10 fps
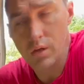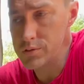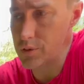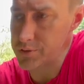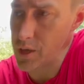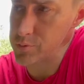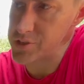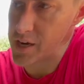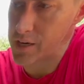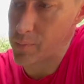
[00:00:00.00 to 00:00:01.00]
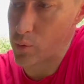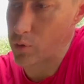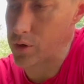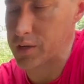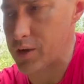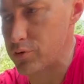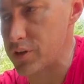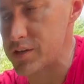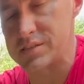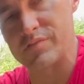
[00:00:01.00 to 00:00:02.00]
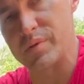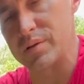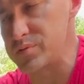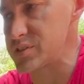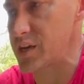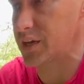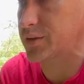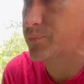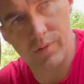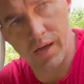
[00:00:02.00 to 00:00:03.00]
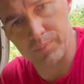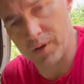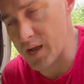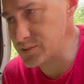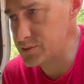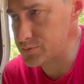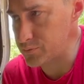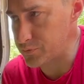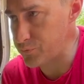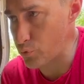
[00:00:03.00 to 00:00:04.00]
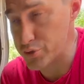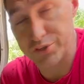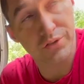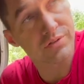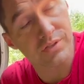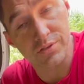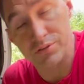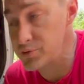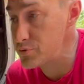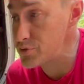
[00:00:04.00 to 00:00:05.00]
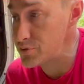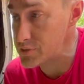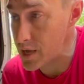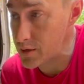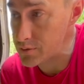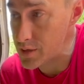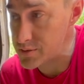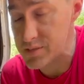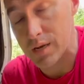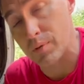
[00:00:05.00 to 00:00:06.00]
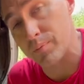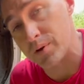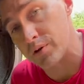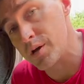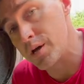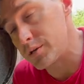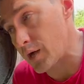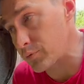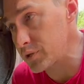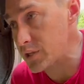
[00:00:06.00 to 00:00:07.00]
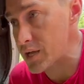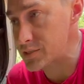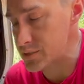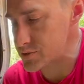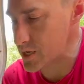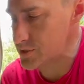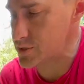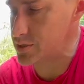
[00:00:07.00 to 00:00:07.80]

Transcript: So in double checking my work, I realized I've made a mistake. I had a box with four shoes. I took two shoes out and set them up here, not realizing there's actually a